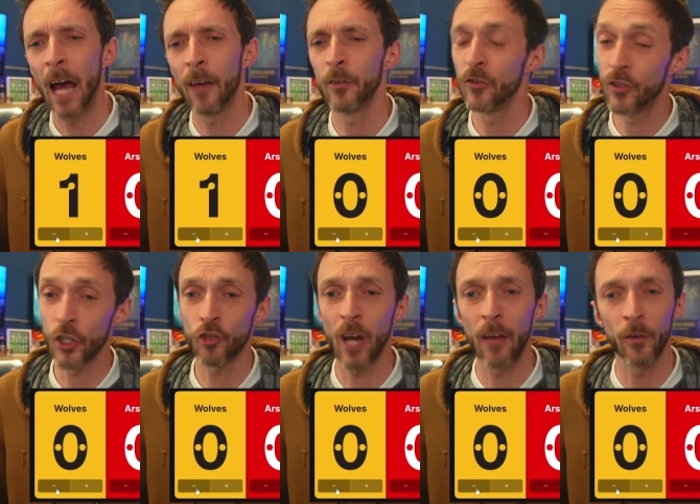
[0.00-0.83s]
having
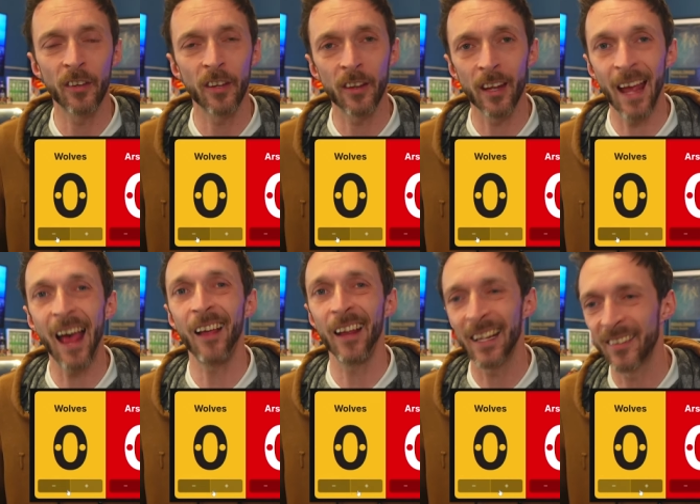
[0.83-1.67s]
just travelled to the
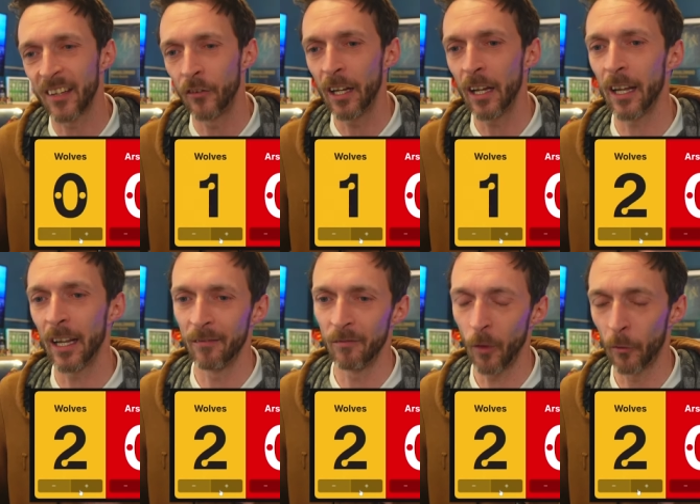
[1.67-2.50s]
Allianz Arena
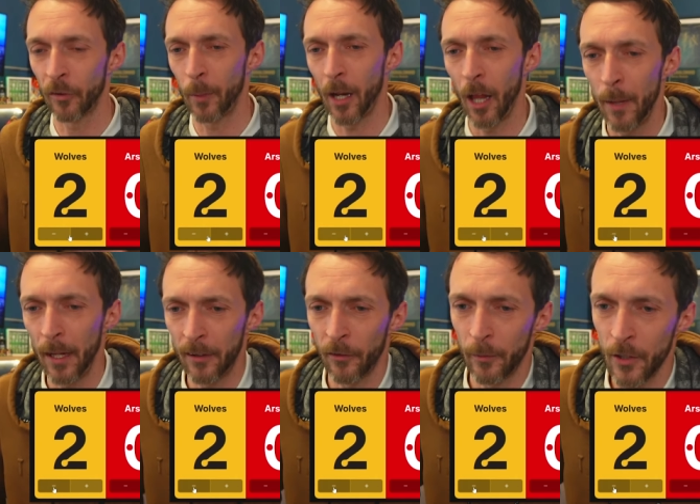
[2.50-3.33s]
and also been
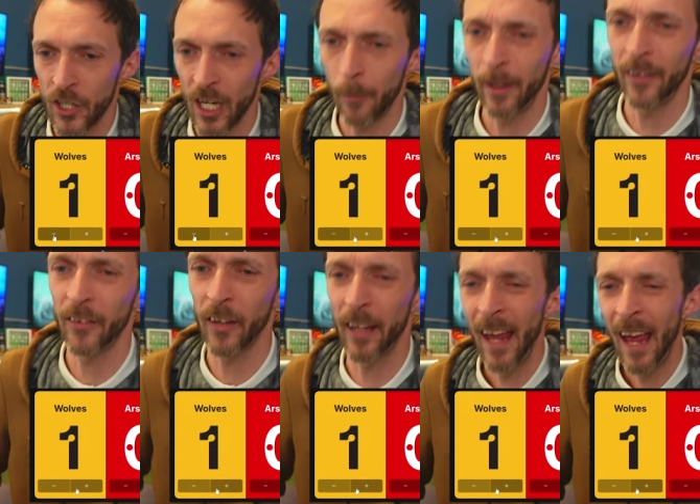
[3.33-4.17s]
eliminated from the Champions
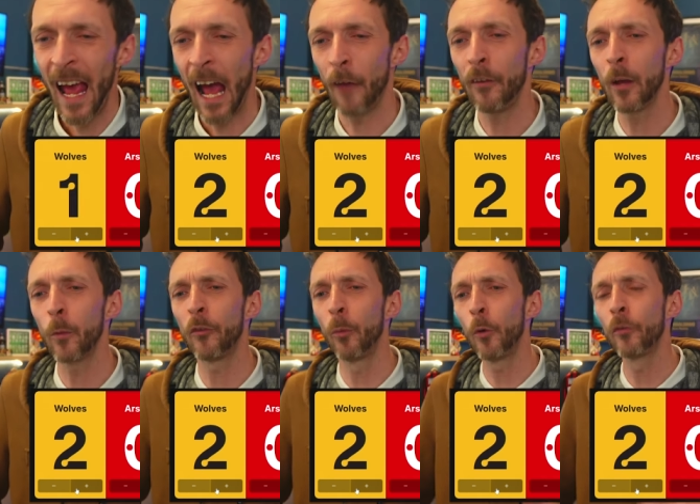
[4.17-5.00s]
League. I think
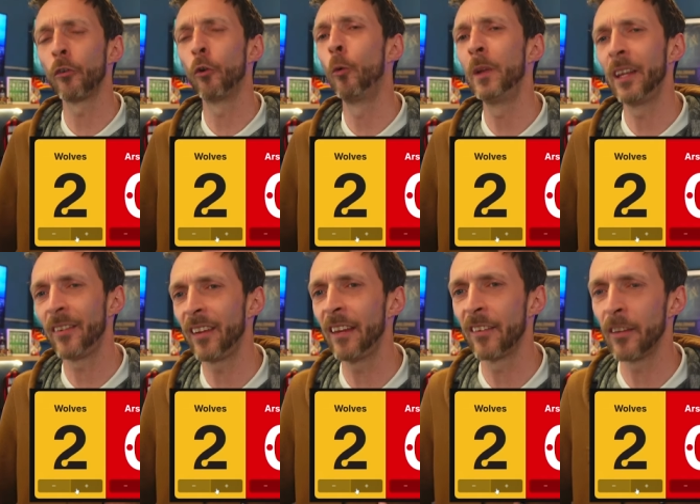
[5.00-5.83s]
with Wolves at home in the
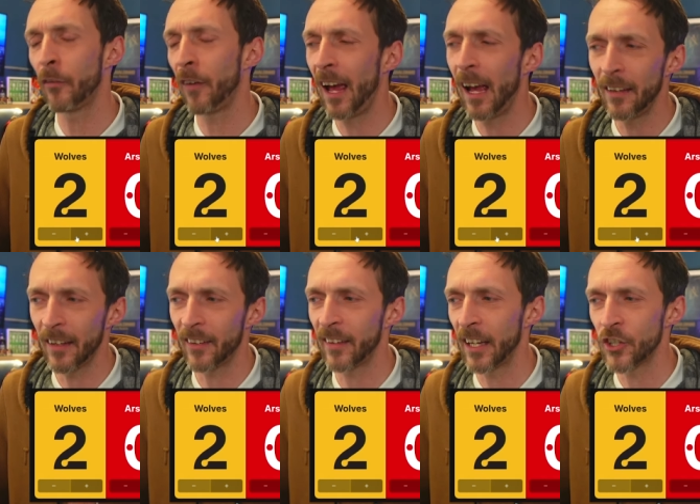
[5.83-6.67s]
season they've had,
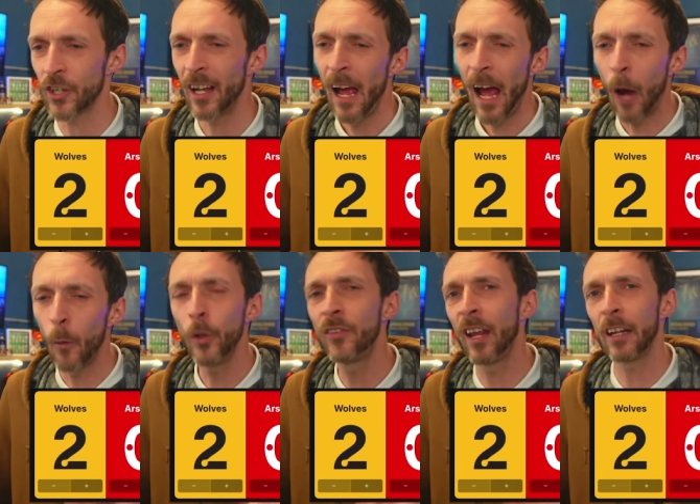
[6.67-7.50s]
et cetera, I
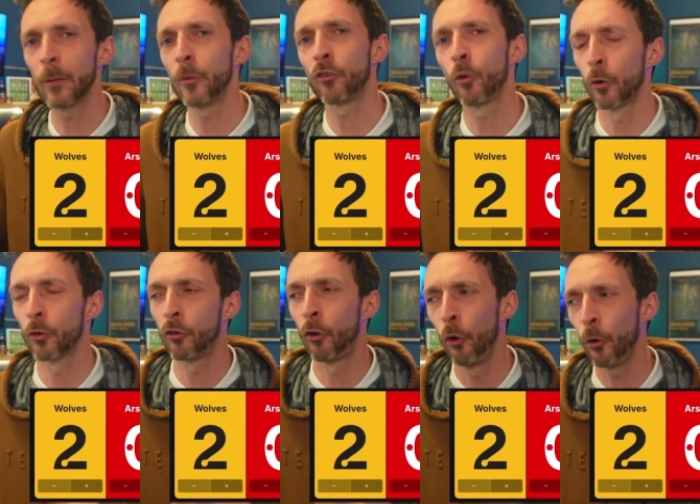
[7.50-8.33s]
would take them to score
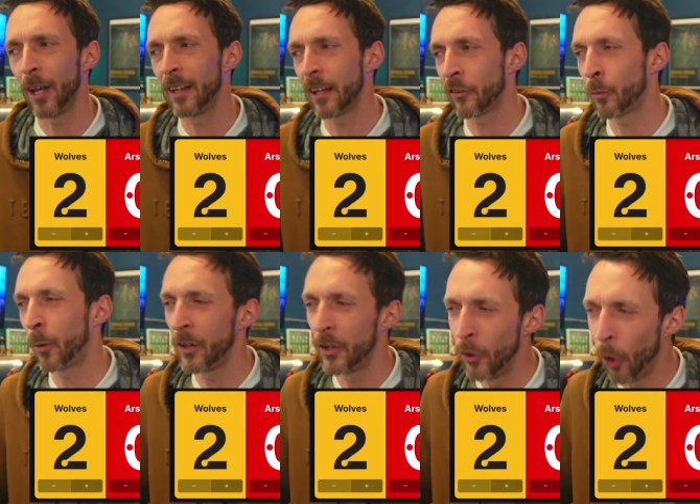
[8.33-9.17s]
two in this
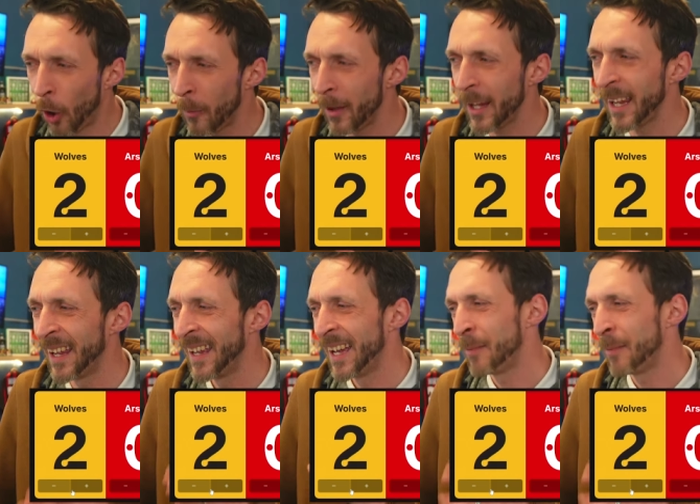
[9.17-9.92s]
one normally,